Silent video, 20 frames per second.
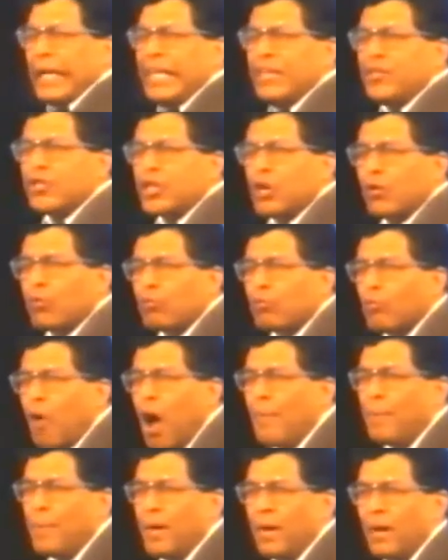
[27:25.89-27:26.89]
He's a
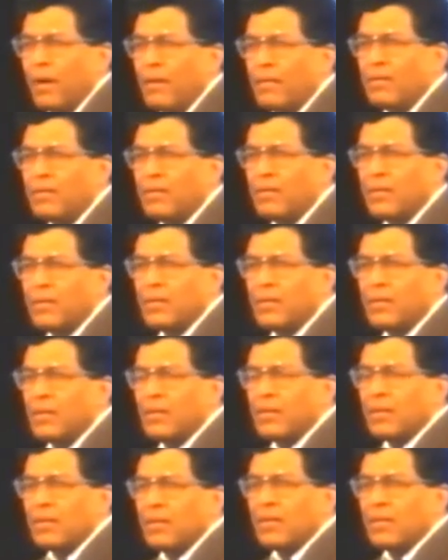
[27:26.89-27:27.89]
robber.
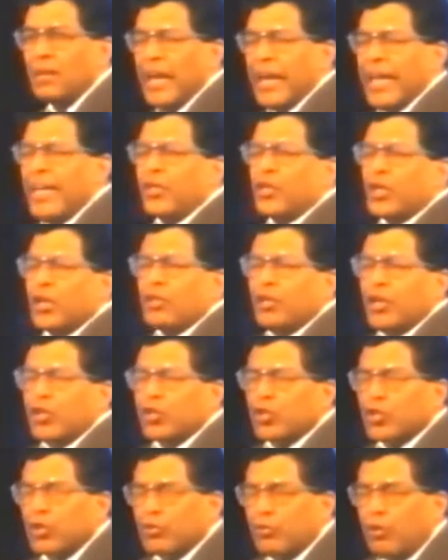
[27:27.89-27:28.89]
He's a
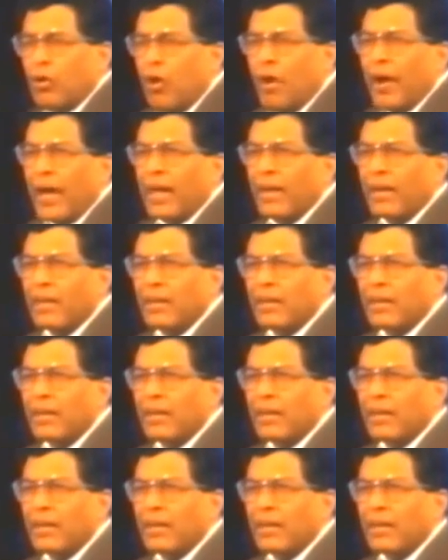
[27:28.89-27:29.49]
destroyer.